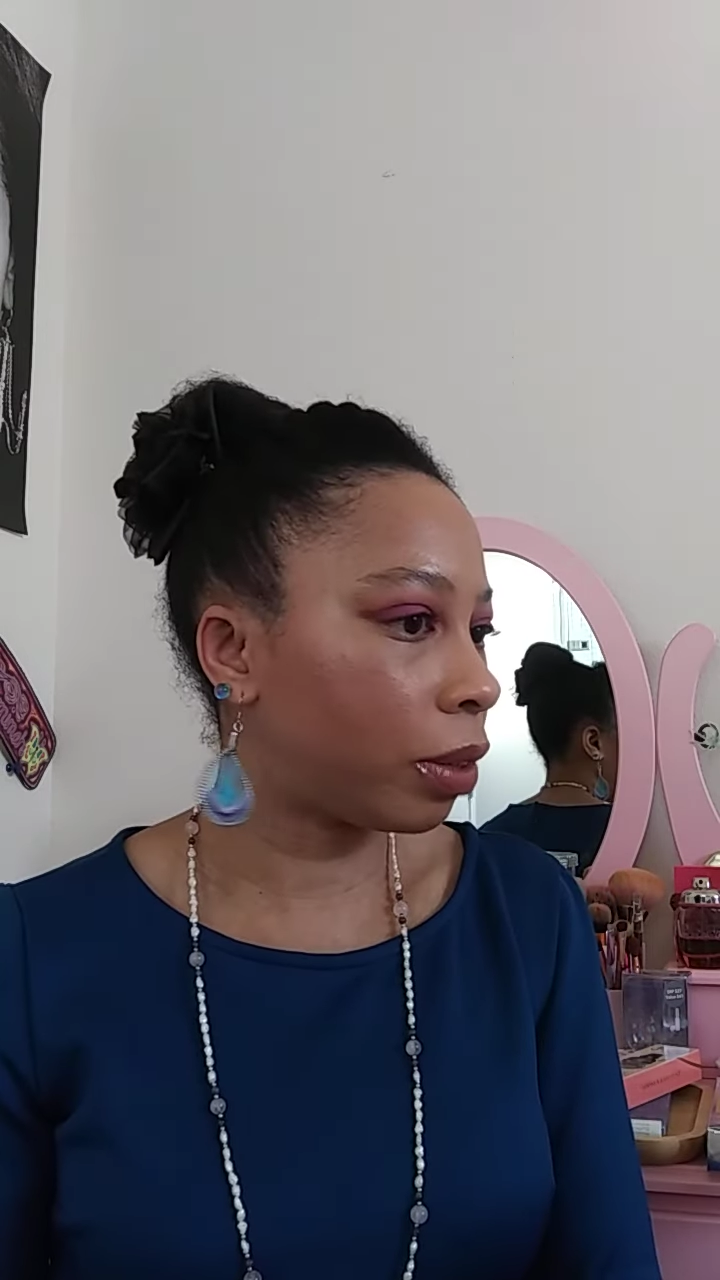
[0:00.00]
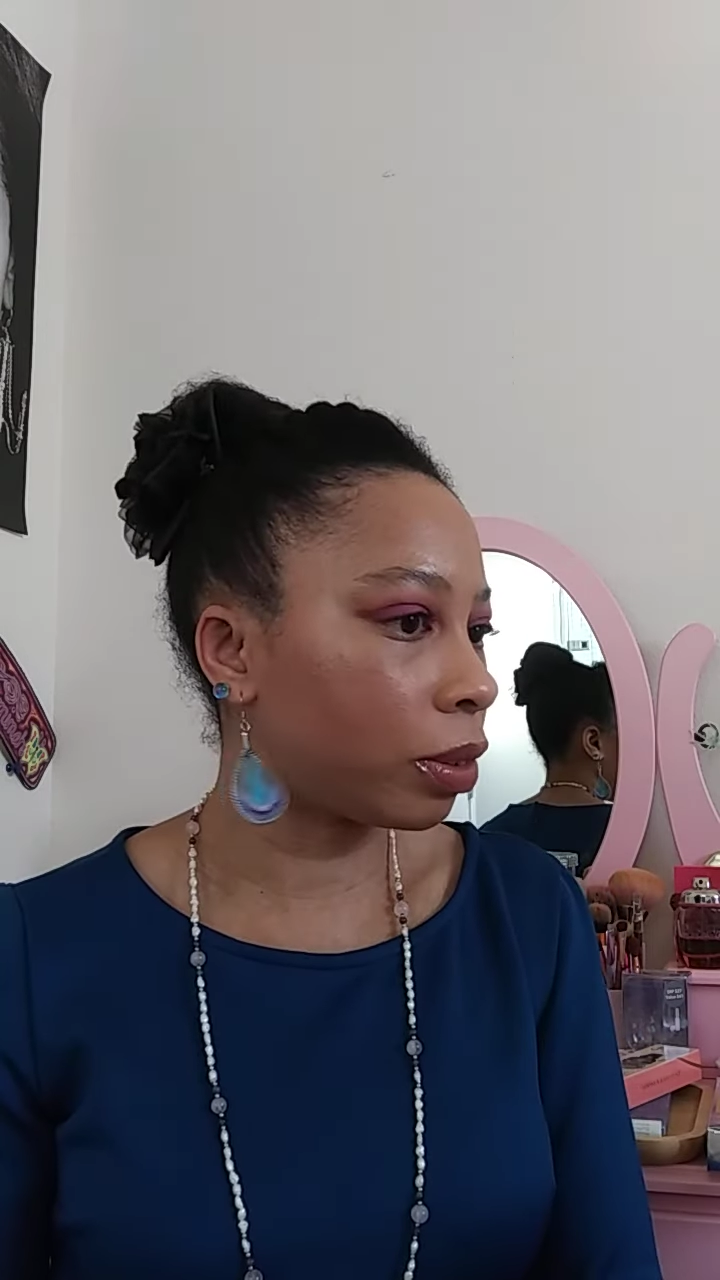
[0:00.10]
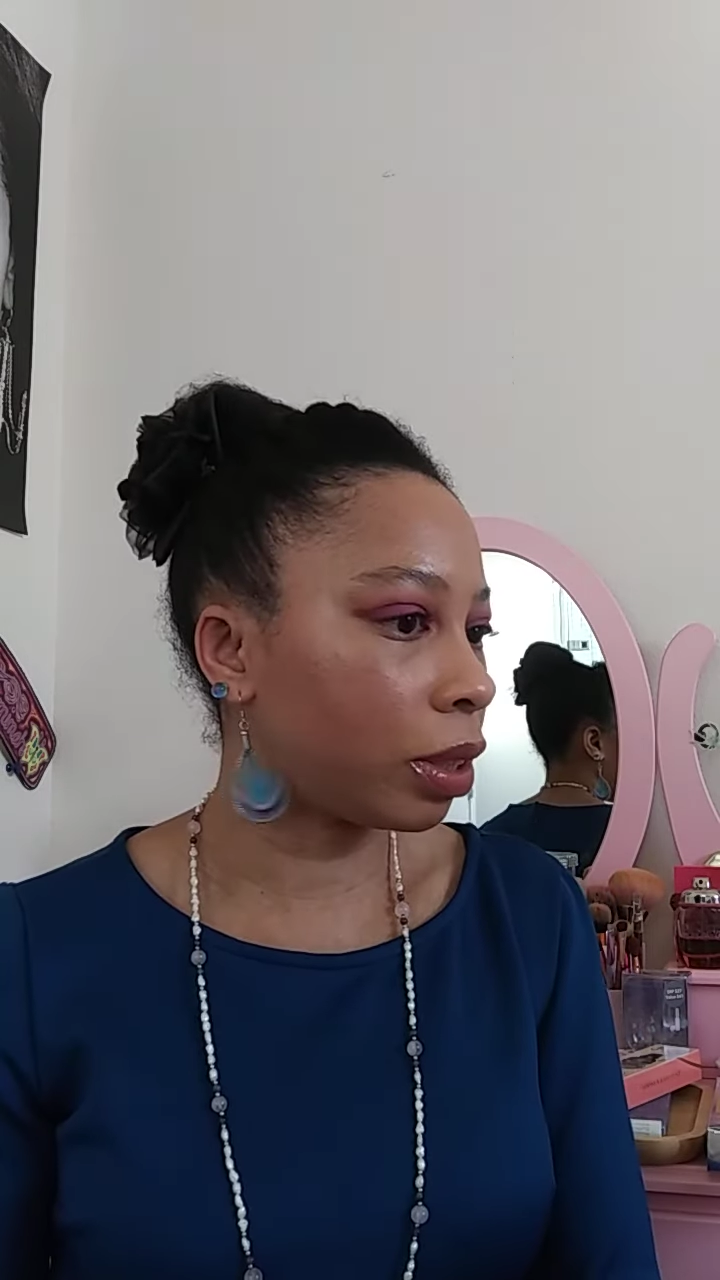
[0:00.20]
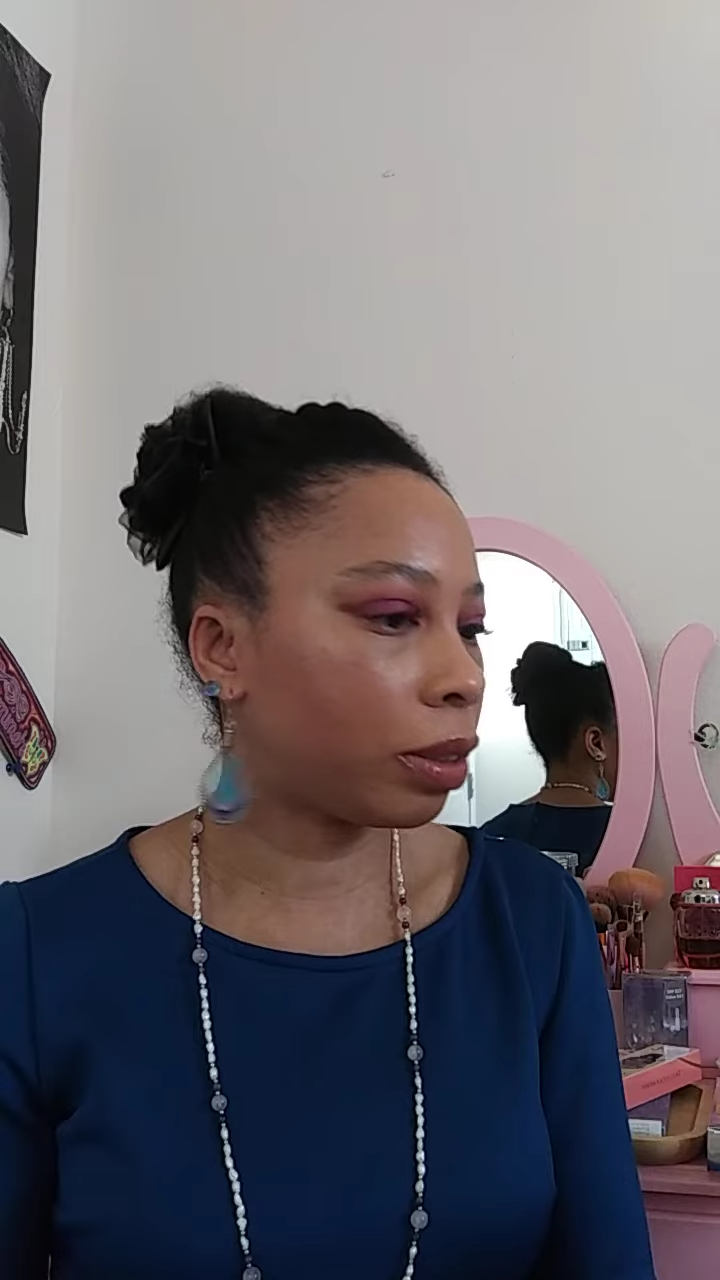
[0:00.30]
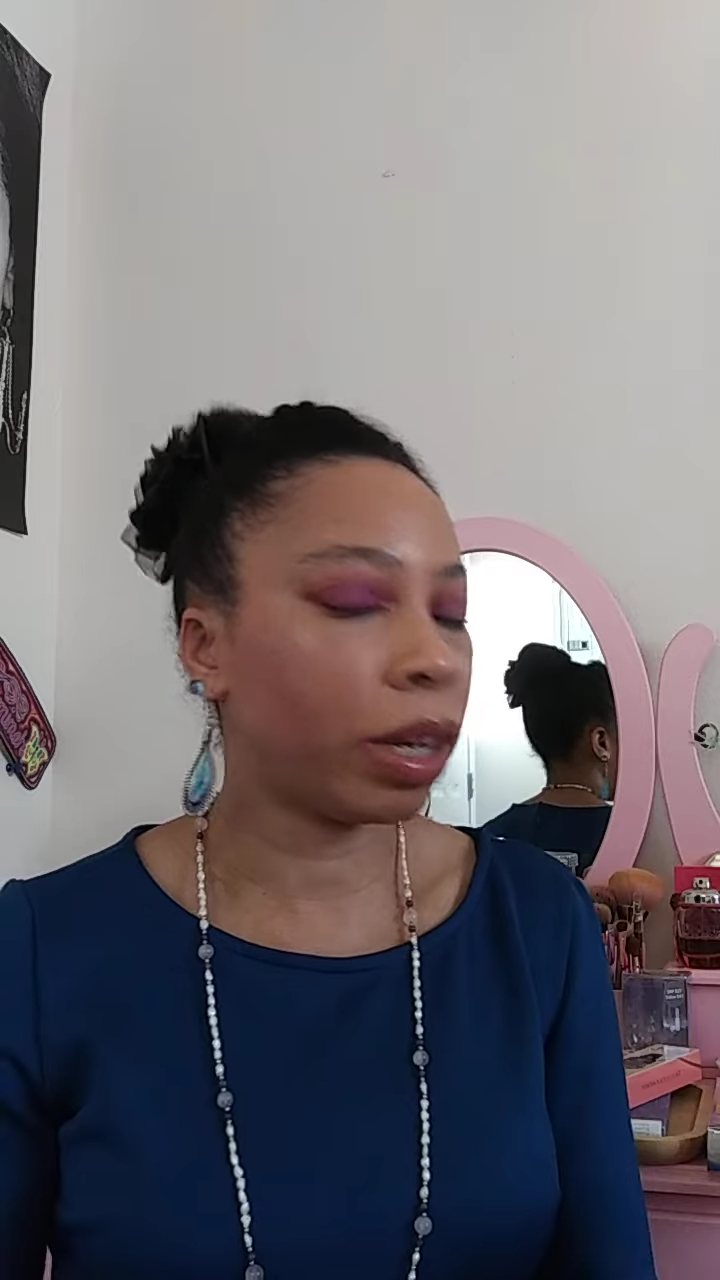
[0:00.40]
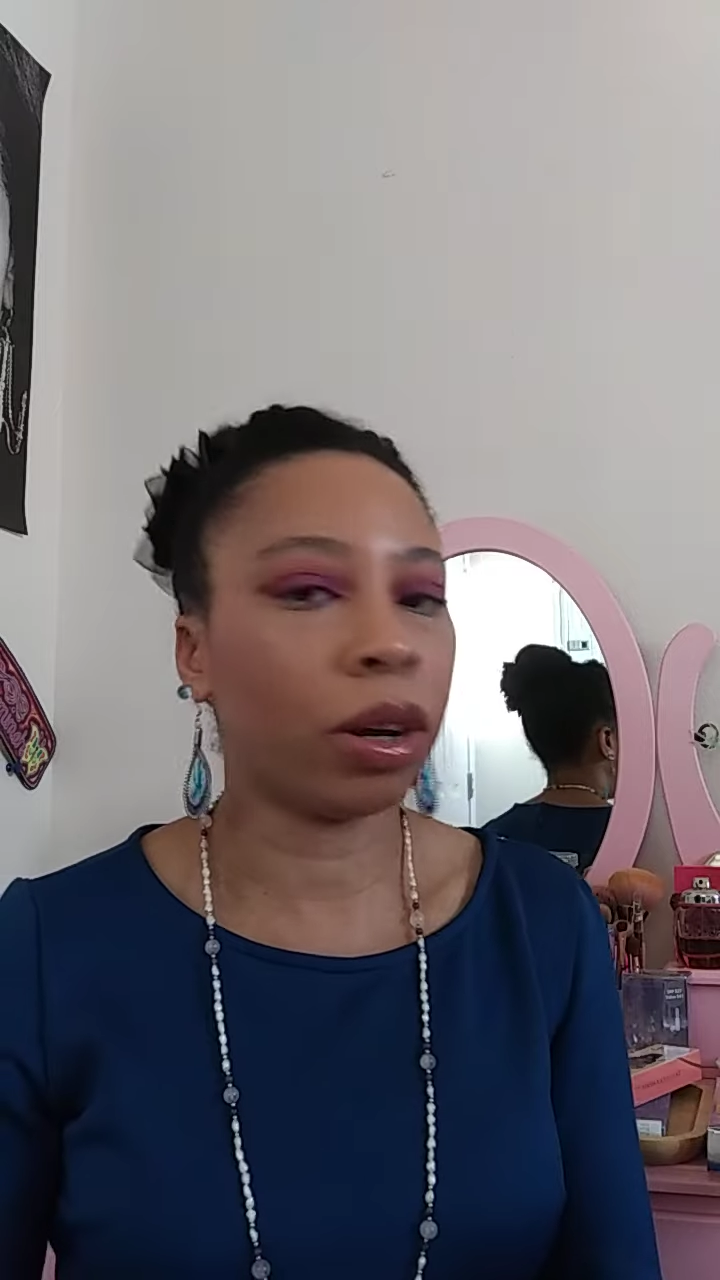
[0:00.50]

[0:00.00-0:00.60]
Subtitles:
was going to say.